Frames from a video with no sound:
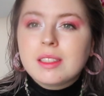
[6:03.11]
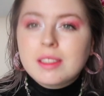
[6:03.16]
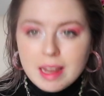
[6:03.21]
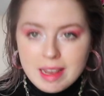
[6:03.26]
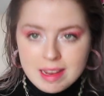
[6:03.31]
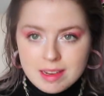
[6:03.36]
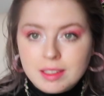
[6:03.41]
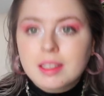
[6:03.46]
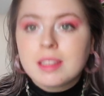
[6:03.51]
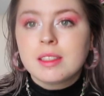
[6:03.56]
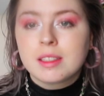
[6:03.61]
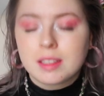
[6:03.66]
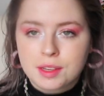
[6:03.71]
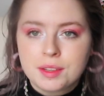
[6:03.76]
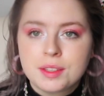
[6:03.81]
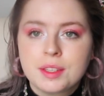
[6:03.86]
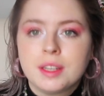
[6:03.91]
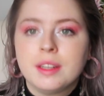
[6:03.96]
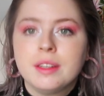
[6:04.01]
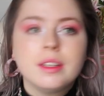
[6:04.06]
stays
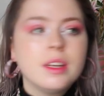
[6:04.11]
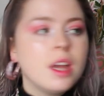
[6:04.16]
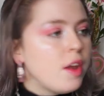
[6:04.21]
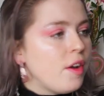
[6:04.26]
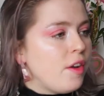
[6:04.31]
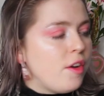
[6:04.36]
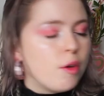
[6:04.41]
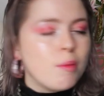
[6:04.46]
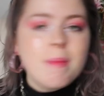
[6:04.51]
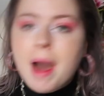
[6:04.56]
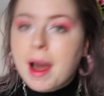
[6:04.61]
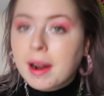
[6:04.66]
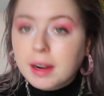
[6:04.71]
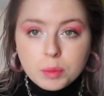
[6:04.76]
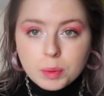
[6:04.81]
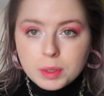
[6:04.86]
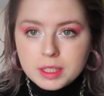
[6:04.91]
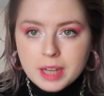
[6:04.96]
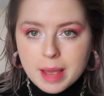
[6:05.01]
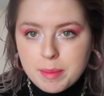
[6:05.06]
consistent no
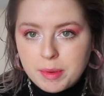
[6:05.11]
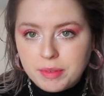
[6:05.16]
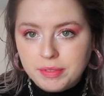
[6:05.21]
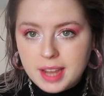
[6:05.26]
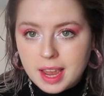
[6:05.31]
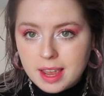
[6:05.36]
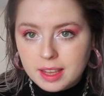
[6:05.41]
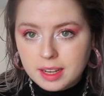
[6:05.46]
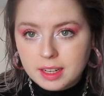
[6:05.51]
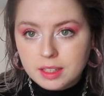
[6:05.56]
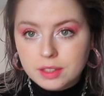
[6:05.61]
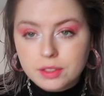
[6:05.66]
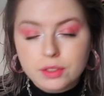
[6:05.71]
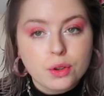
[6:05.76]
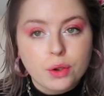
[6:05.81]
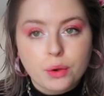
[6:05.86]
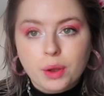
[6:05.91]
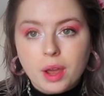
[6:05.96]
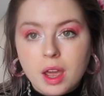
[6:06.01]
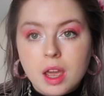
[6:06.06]
matter what time of day it
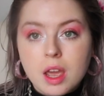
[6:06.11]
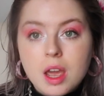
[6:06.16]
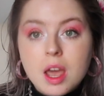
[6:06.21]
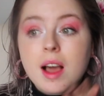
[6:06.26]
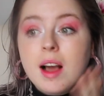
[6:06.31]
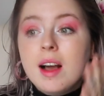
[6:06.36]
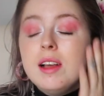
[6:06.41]
is, okay?